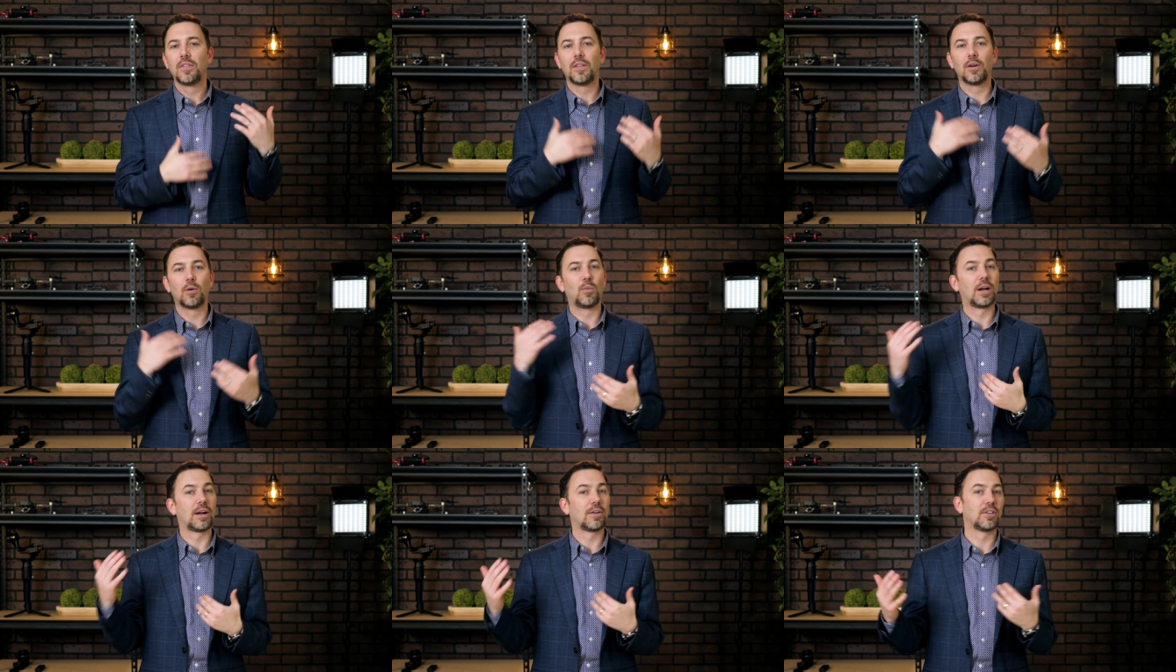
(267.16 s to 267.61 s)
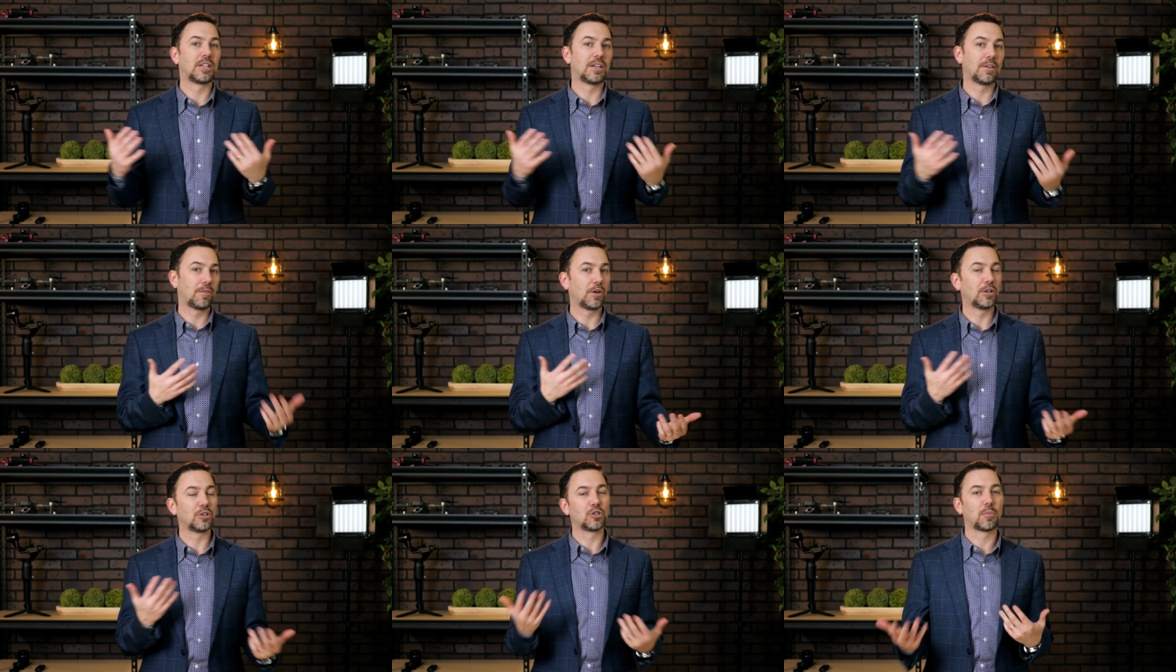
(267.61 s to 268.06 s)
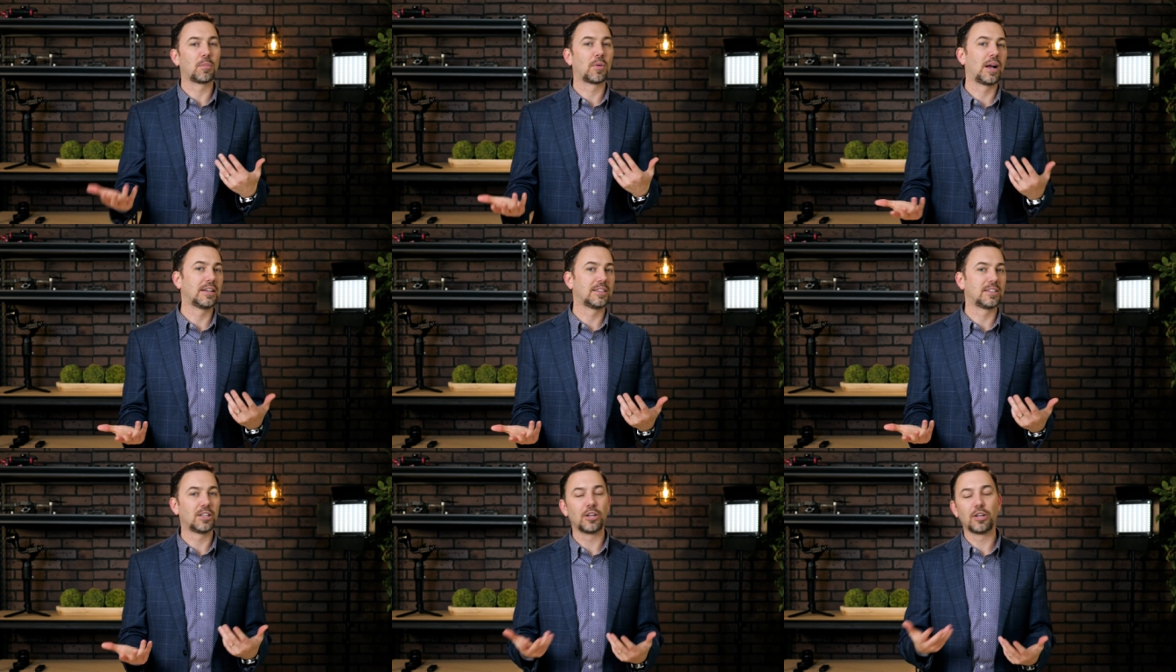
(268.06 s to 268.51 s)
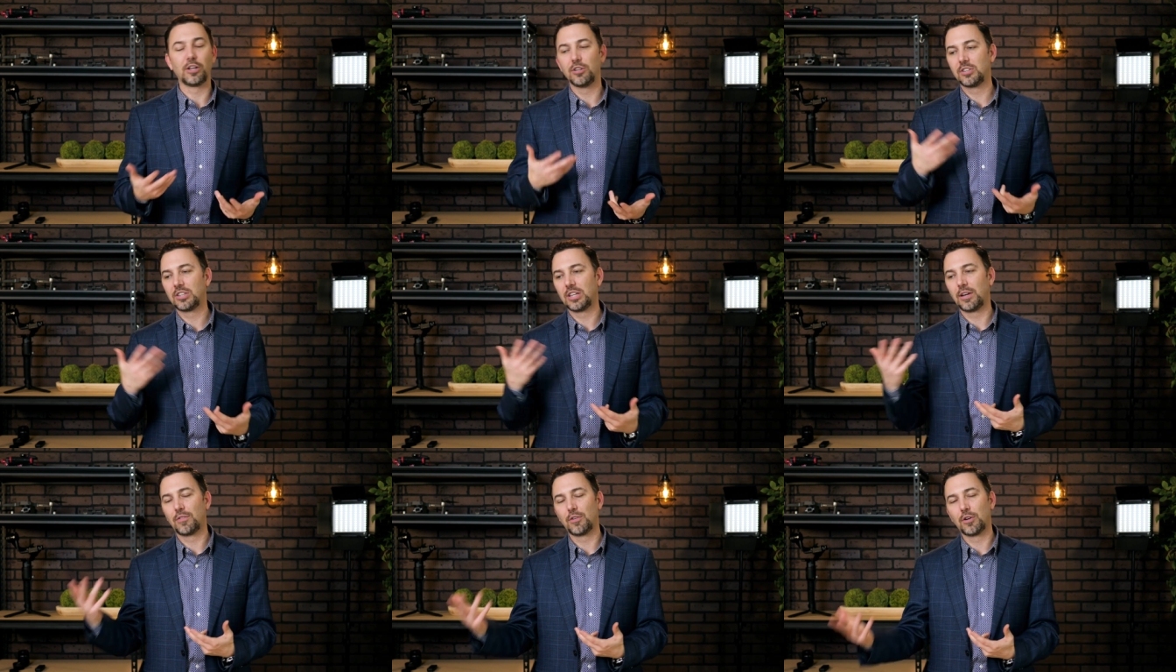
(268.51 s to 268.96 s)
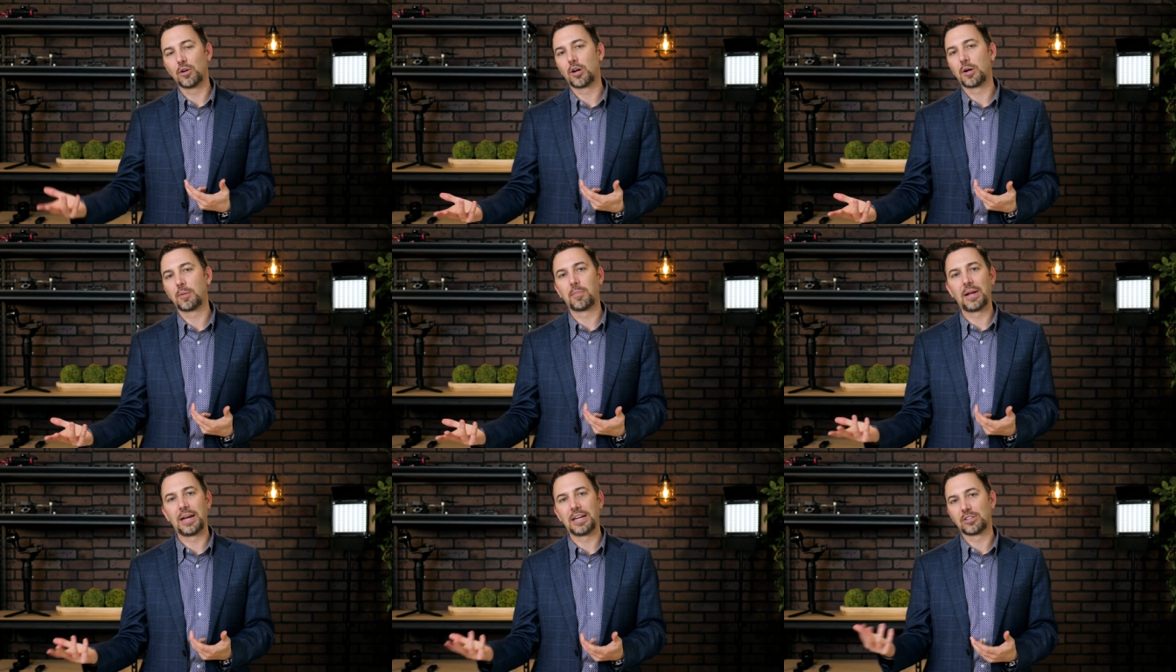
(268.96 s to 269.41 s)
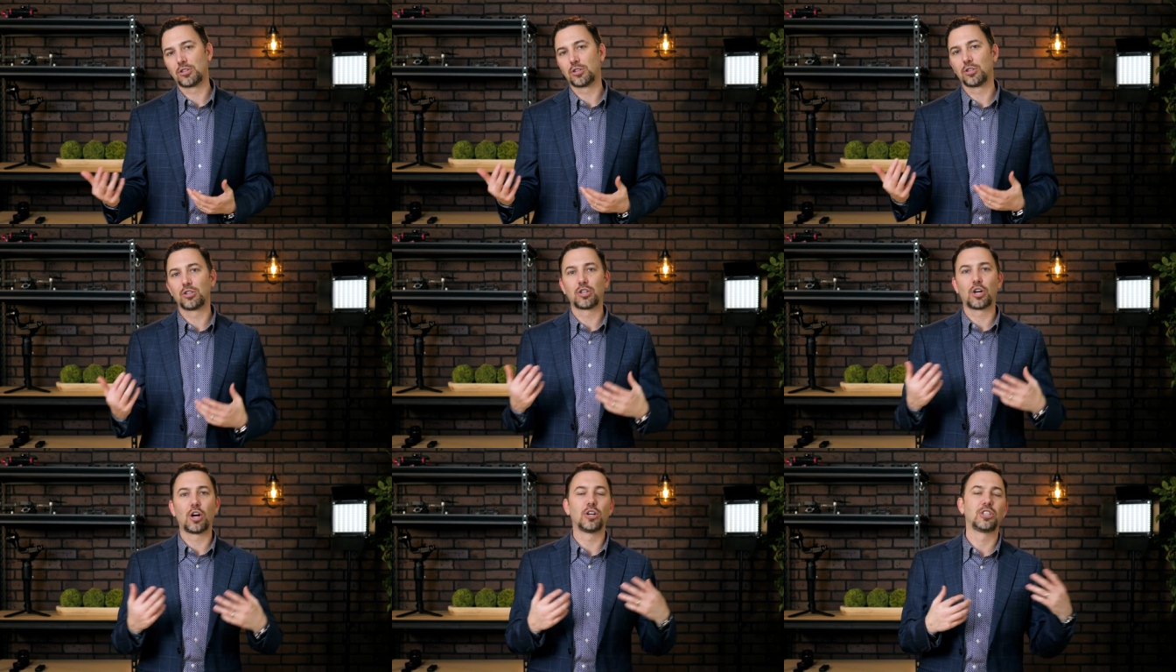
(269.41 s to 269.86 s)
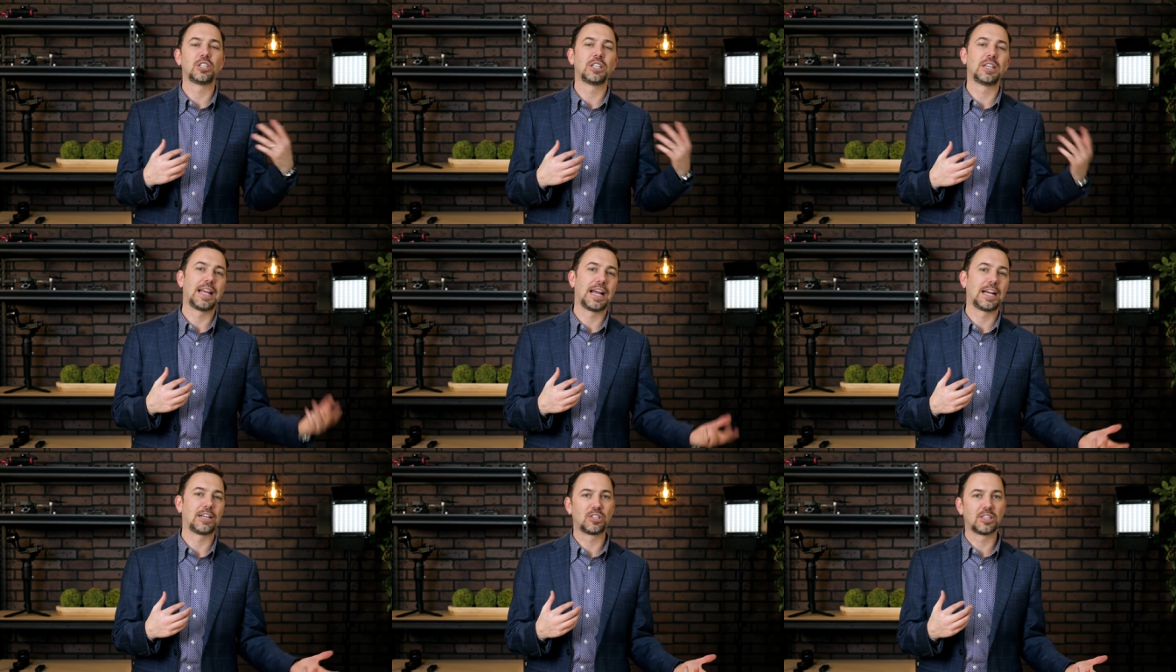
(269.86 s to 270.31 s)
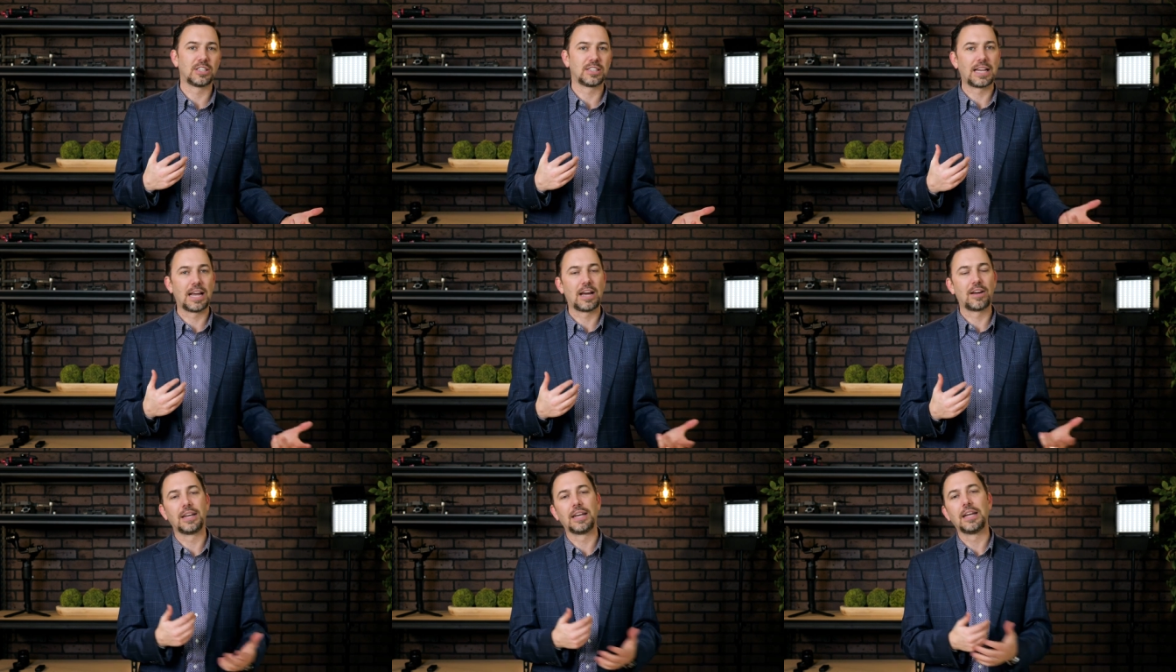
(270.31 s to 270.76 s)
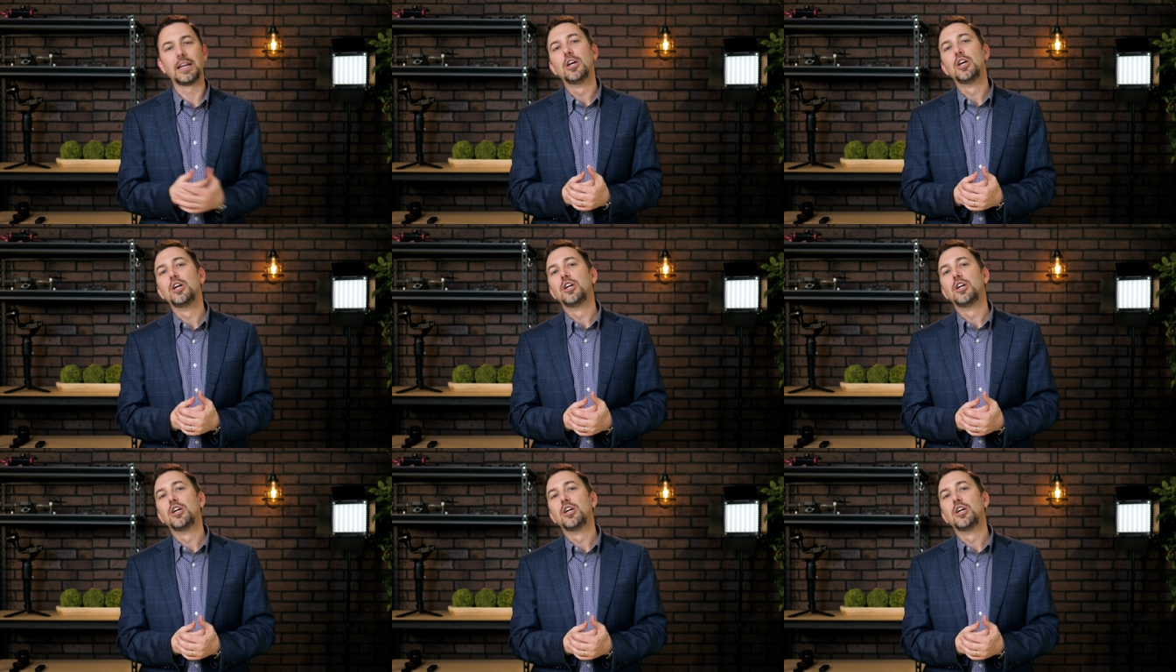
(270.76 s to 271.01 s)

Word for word: the whatever differential pricing that you're using, if you're doing compliant surcharging, cash discounting.